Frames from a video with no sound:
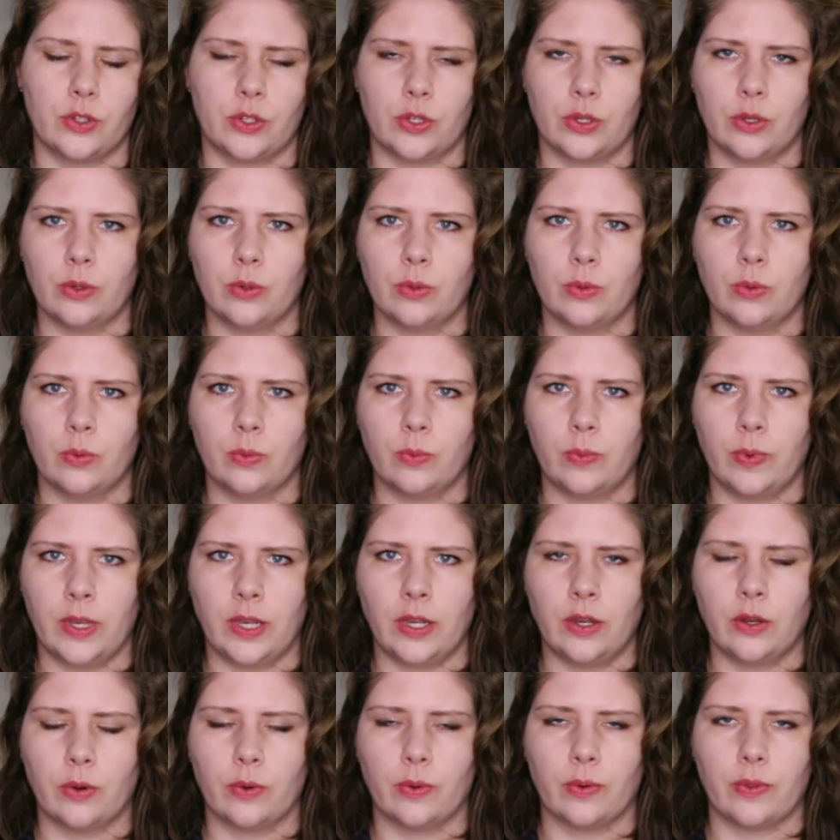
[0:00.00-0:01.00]
Two, we
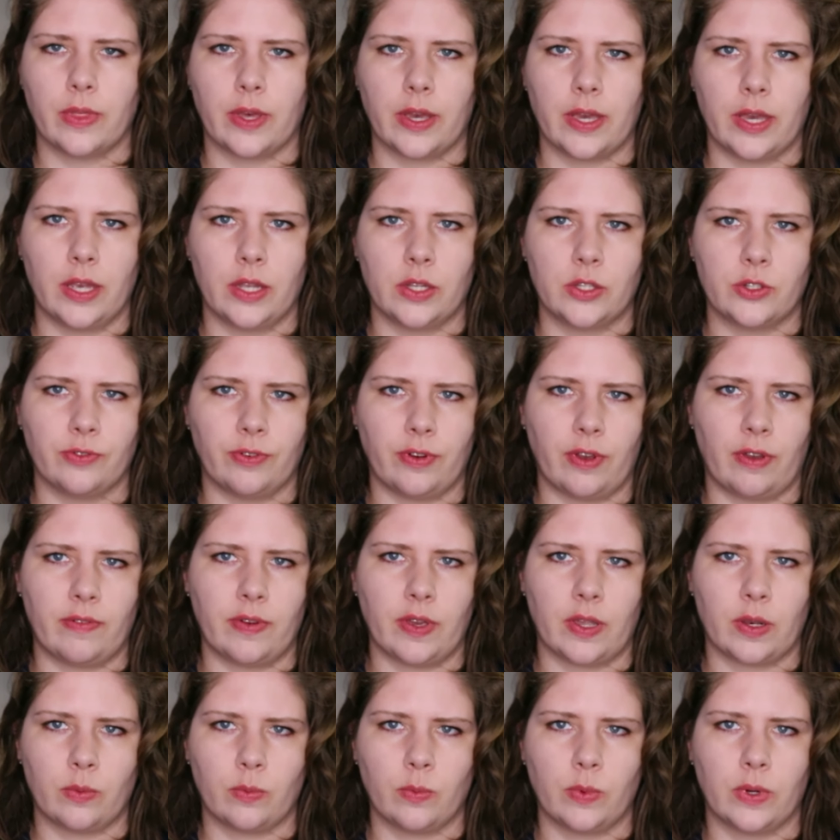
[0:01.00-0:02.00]
know that
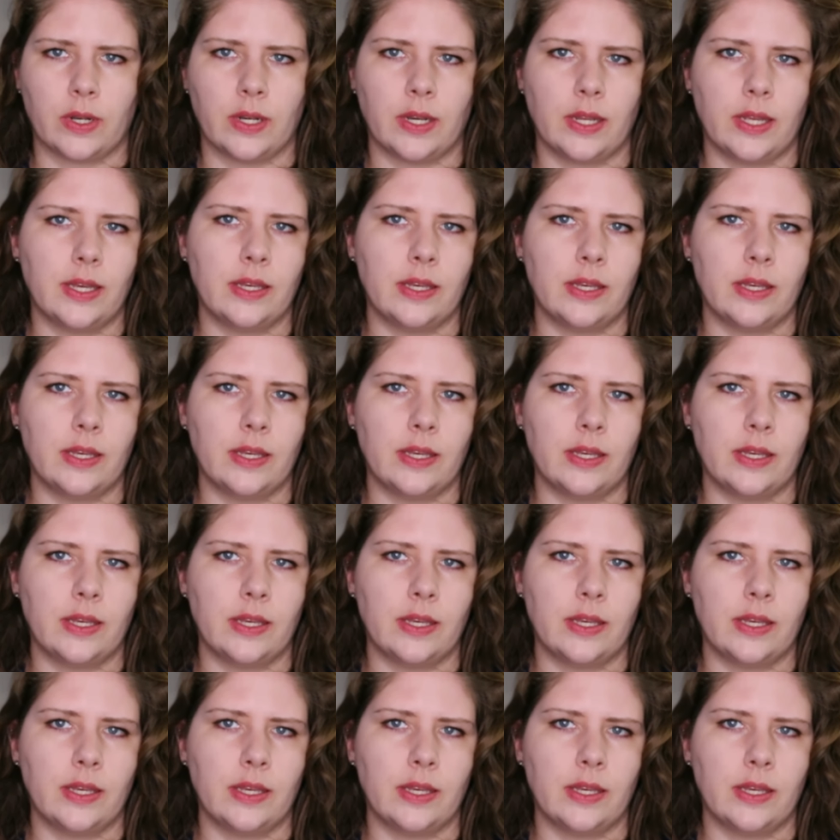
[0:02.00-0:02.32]
H5N1